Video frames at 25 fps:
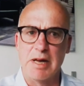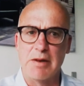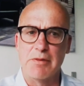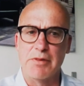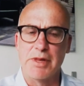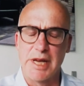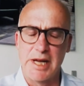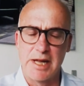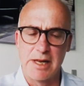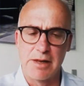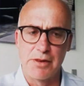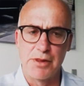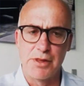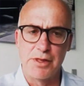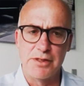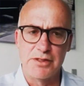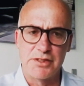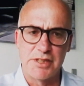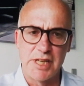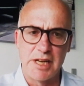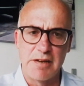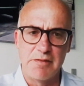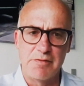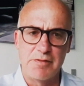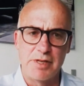around the health
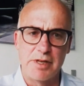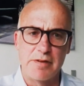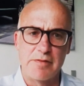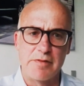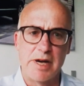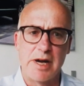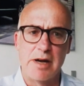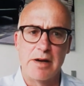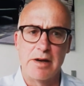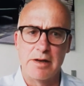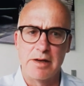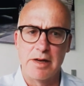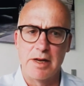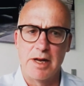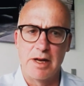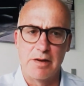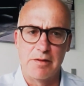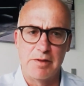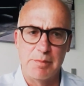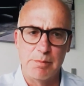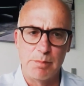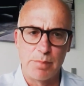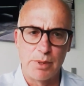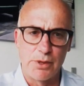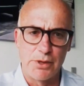and safety of
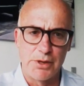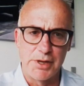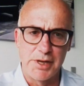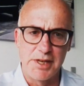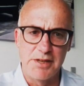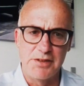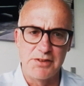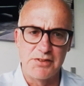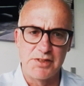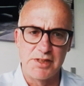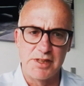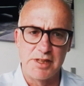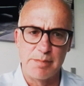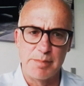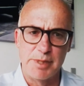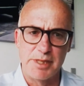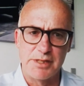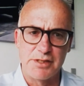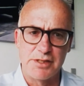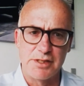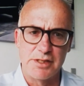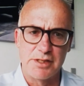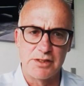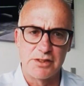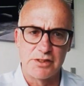our employees in the
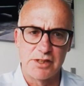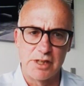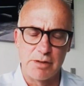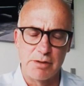business.